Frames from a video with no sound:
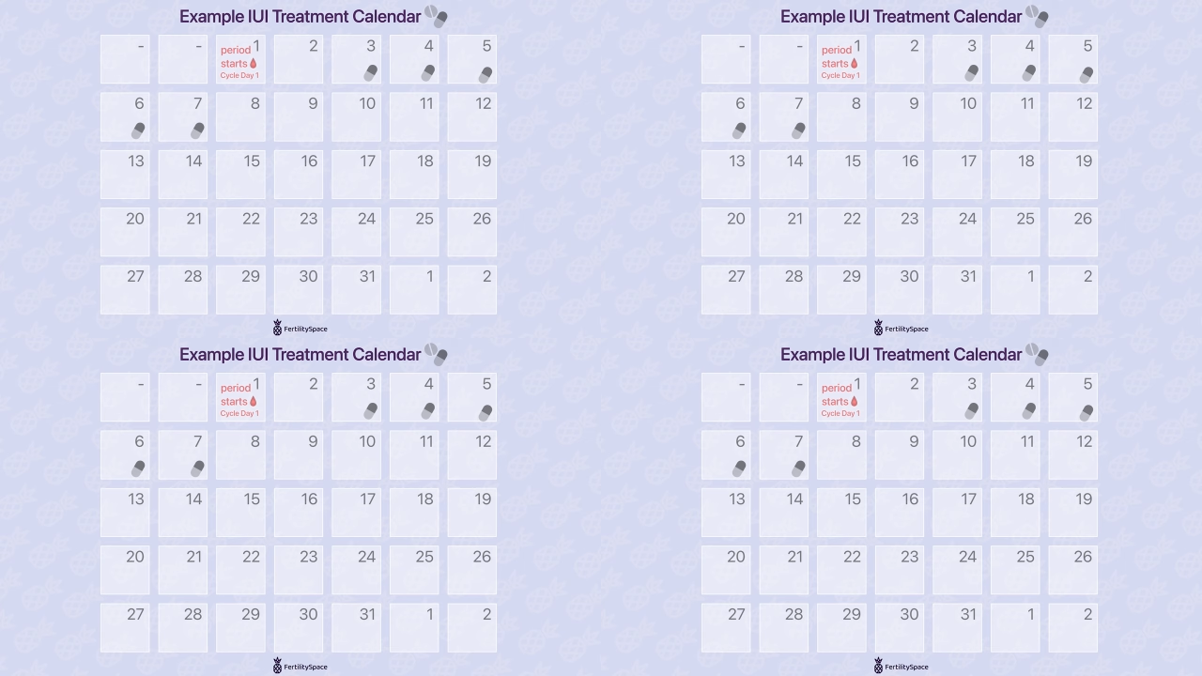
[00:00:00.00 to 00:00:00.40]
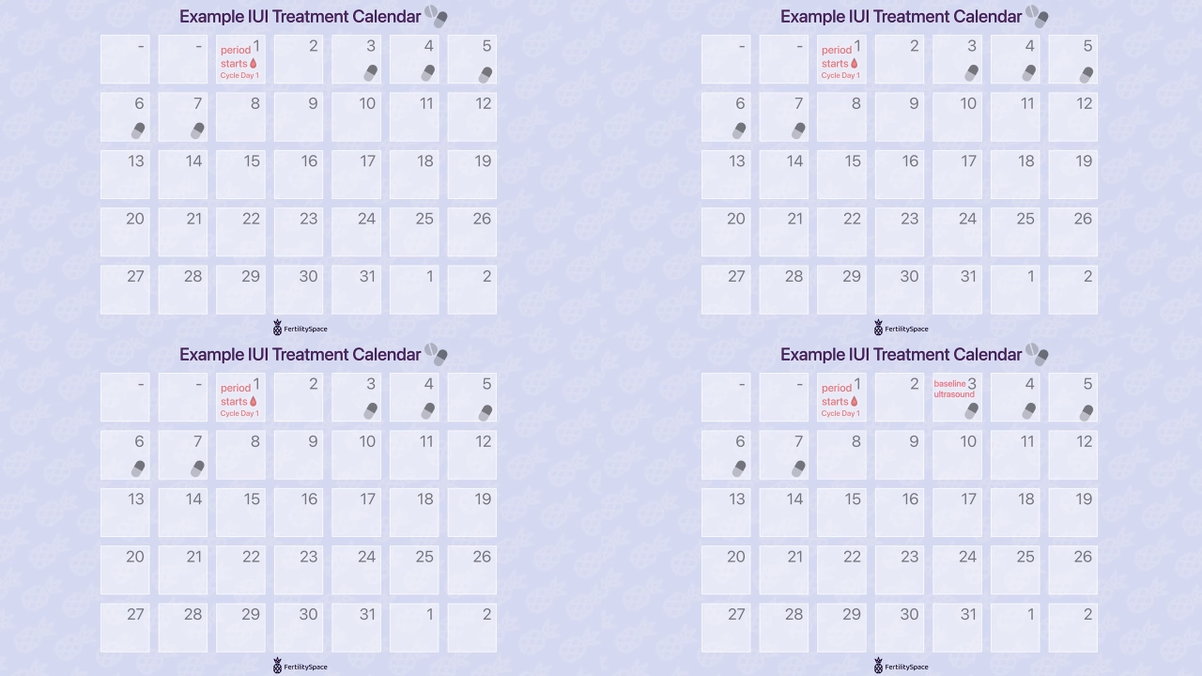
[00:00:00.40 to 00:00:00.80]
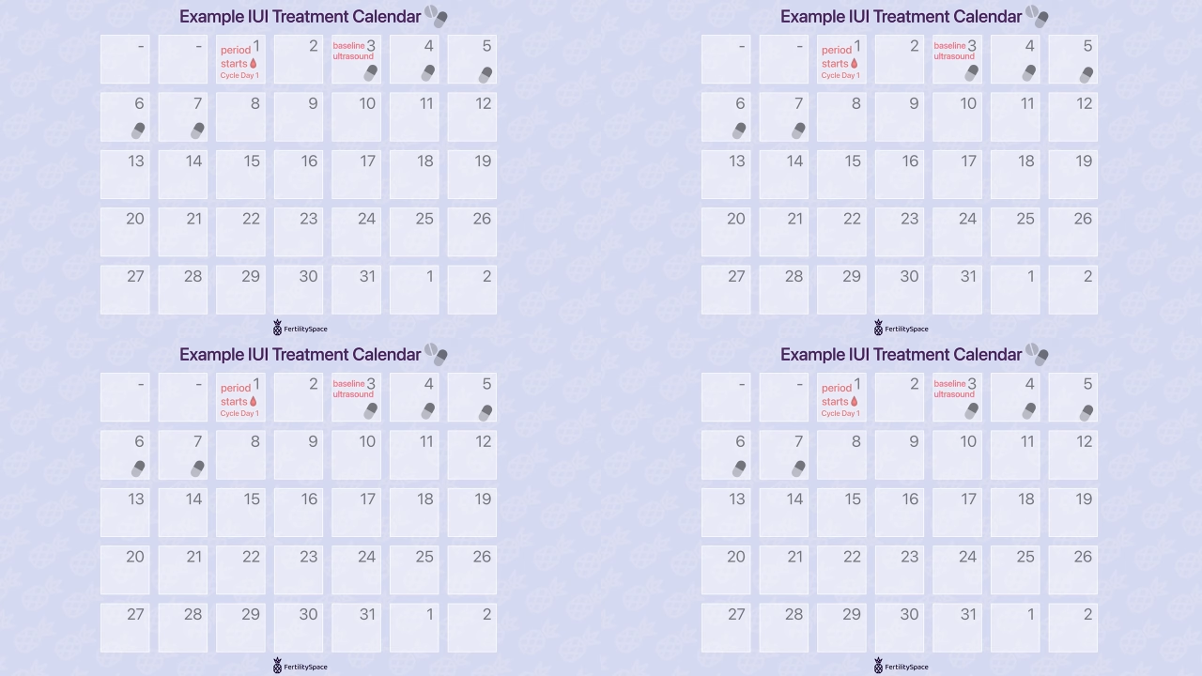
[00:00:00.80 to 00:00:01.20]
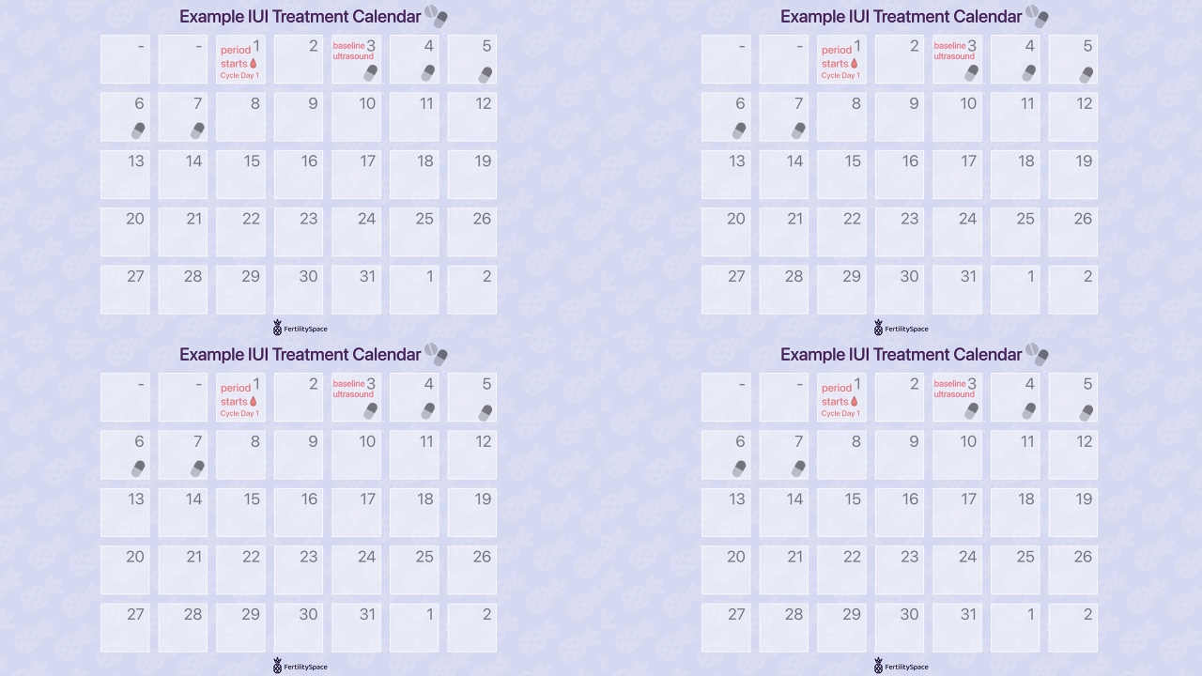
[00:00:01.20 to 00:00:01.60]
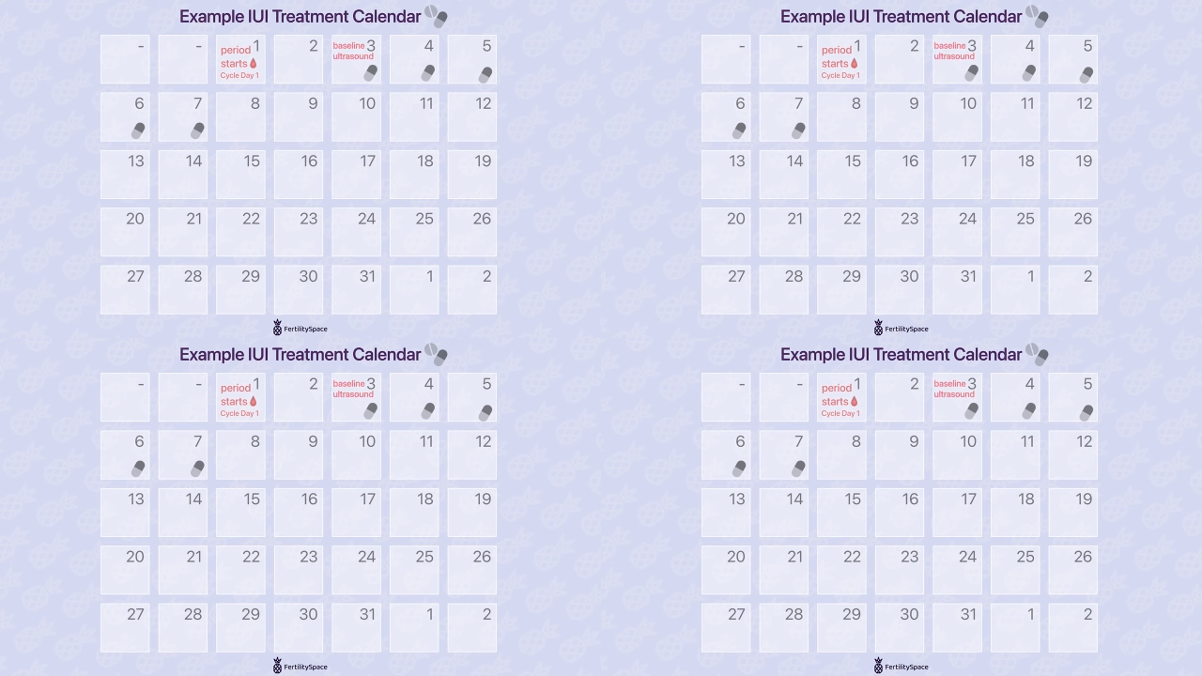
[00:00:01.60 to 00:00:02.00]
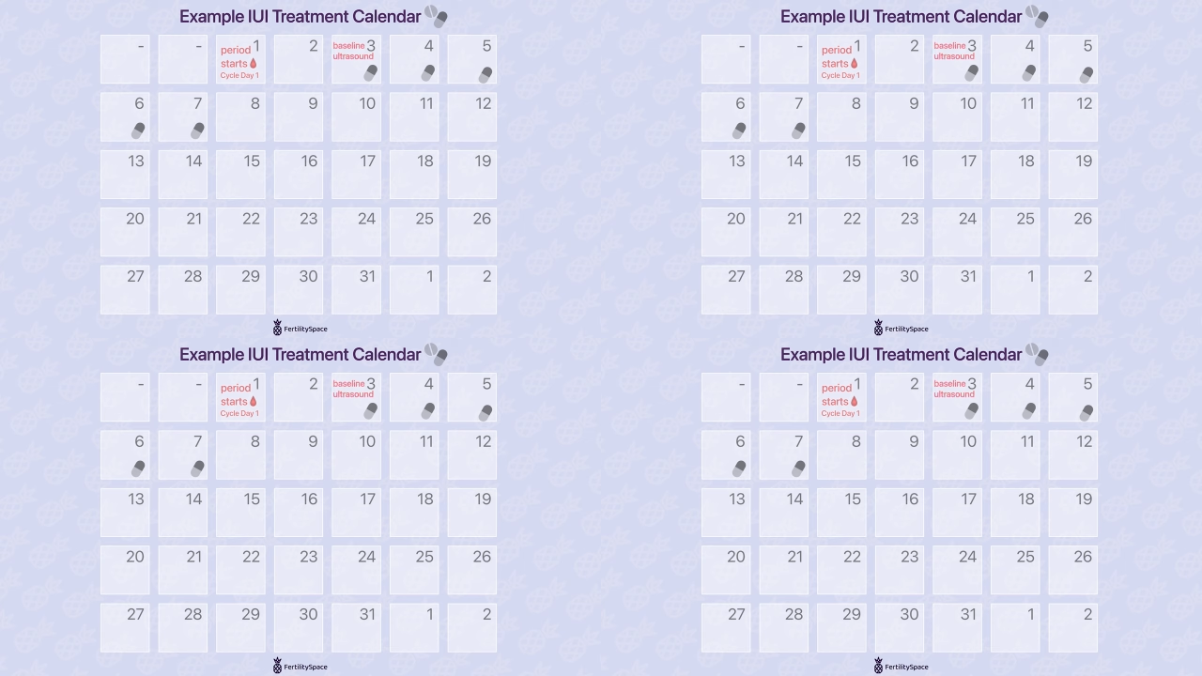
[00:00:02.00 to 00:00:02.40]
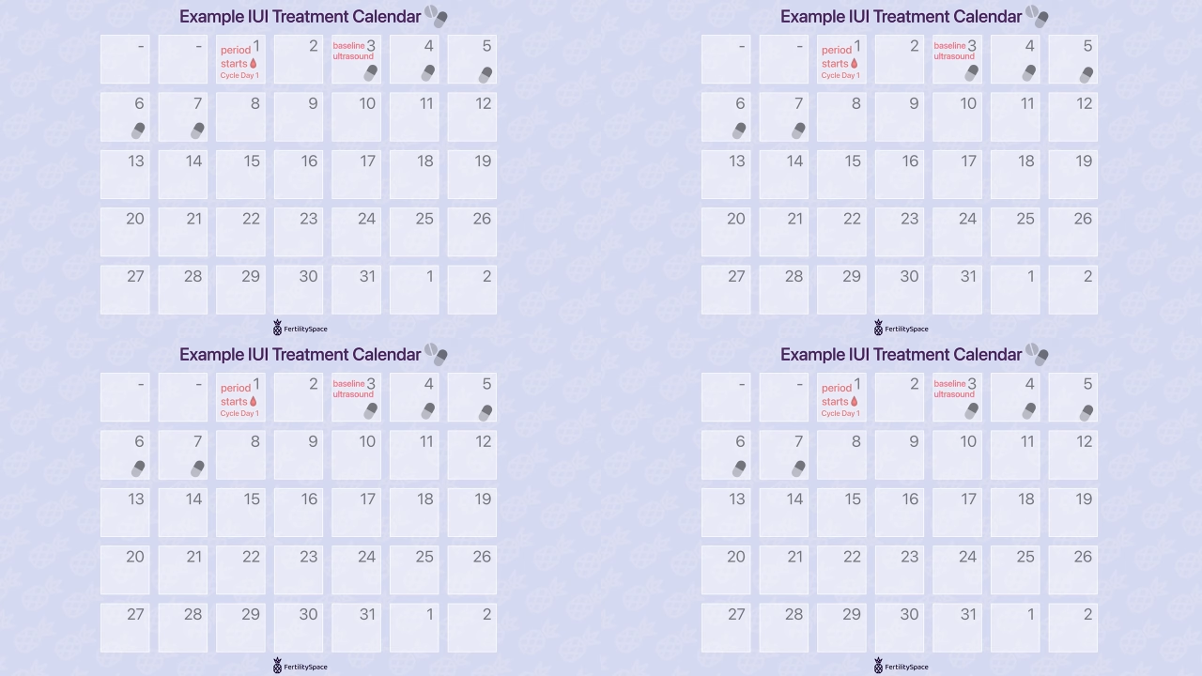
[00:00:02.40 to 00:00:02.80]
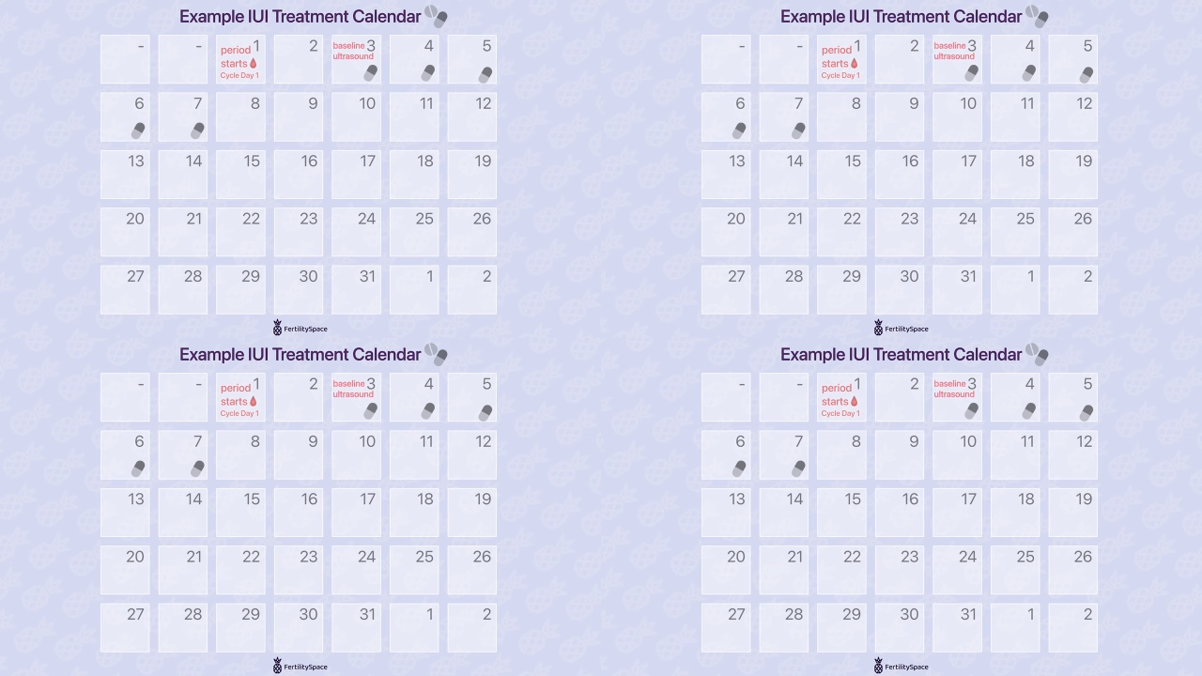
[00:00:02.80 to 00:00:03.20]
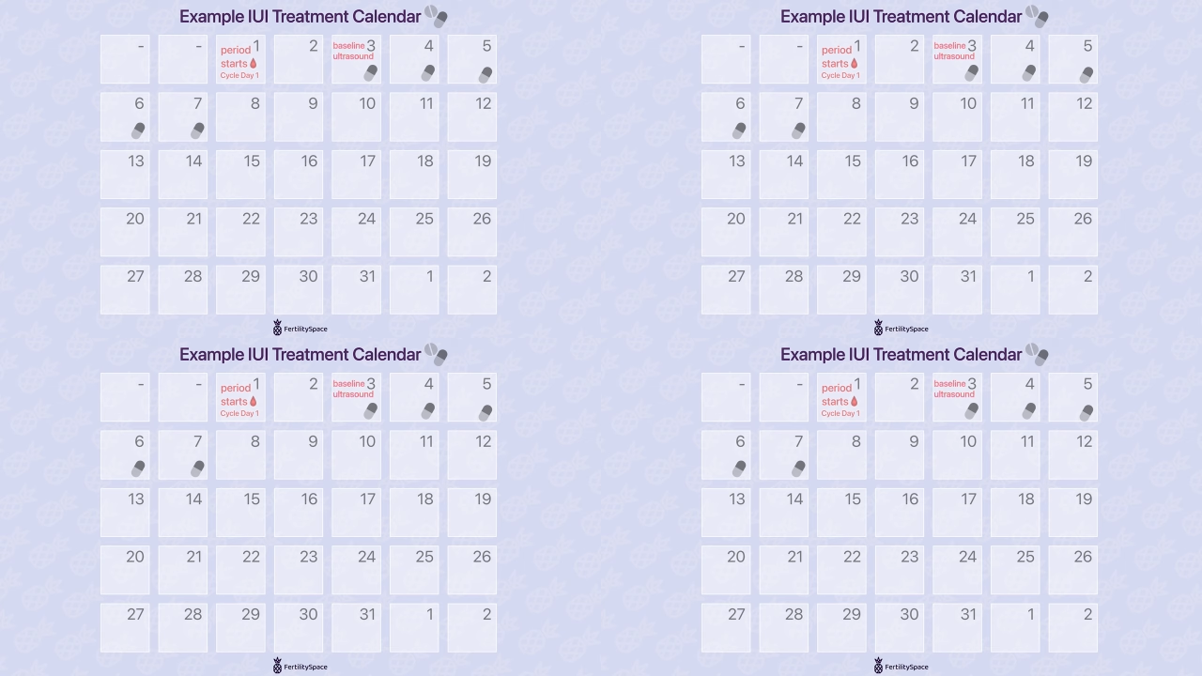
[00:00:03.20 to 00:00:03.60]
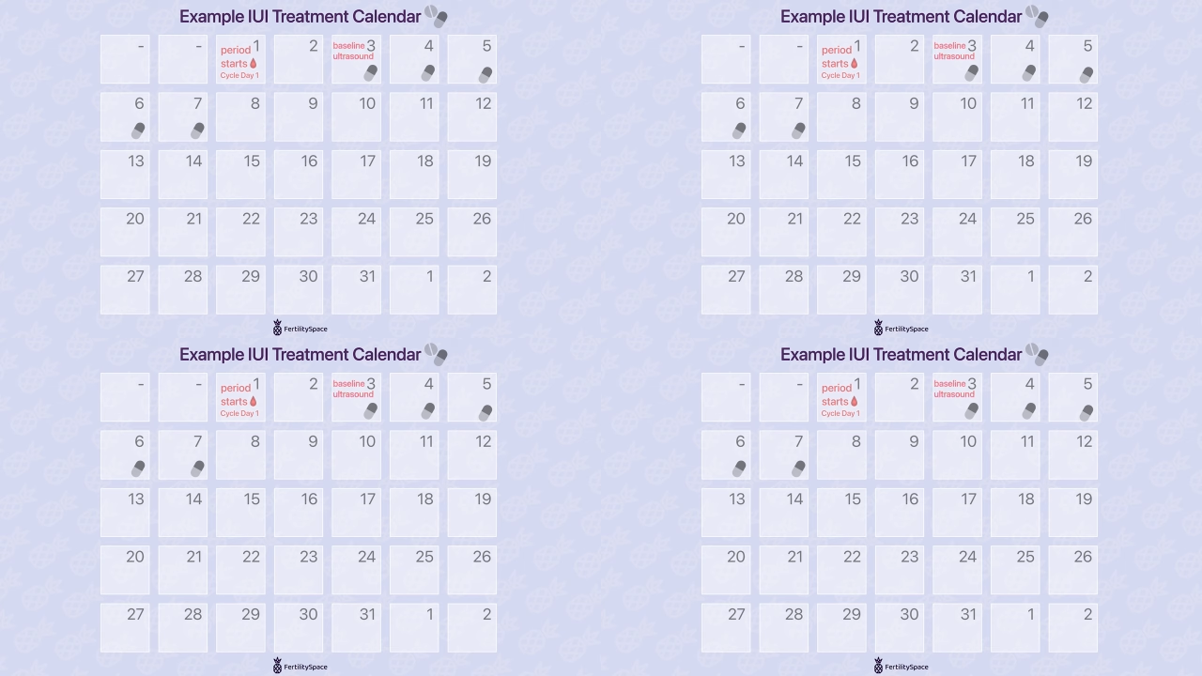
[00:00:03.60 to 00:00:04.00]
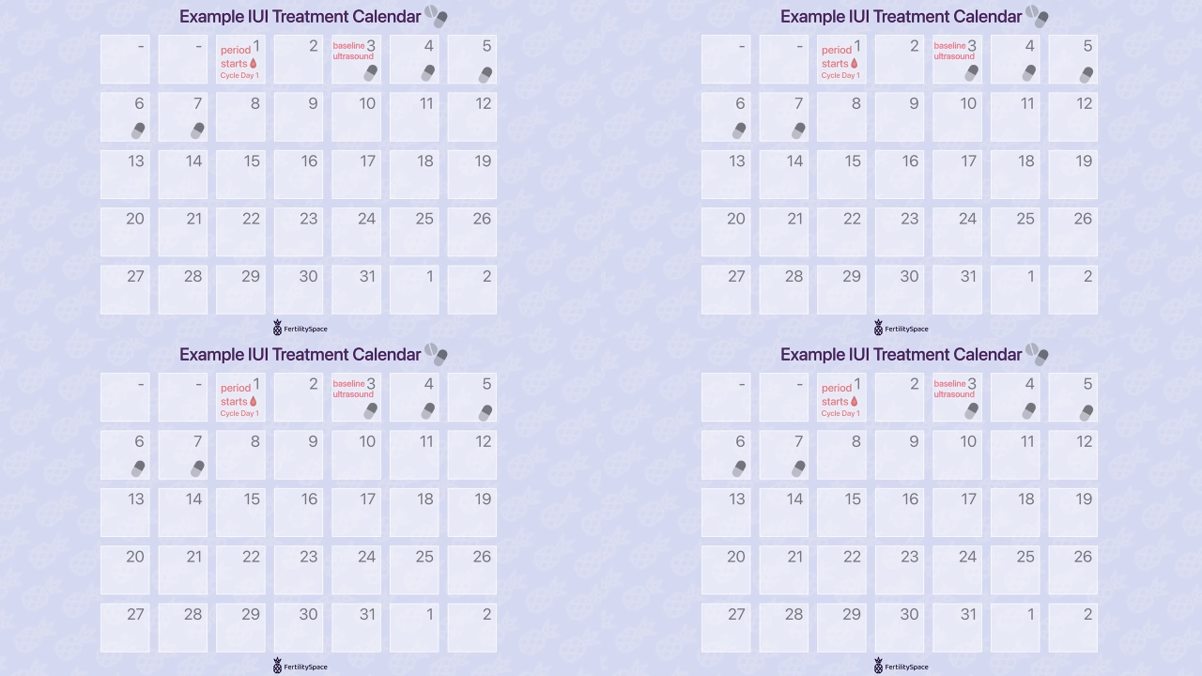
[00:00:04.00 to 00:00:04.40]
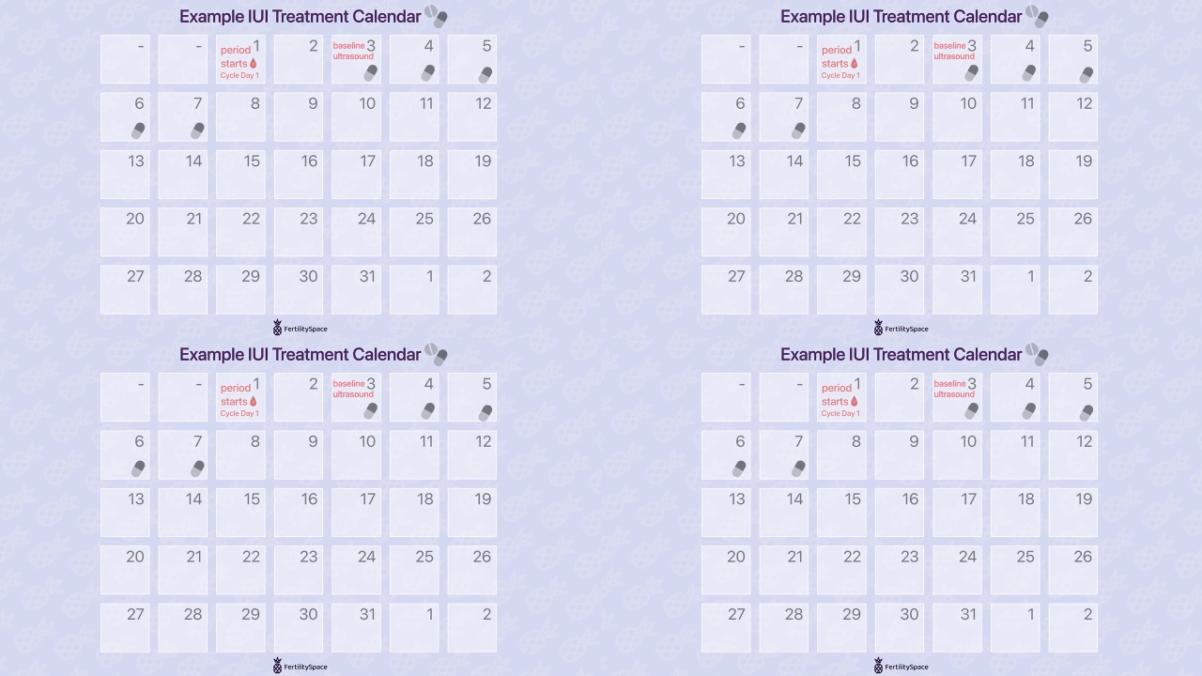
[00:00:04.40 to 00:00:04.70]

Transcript: Nobody's mouth can be seen.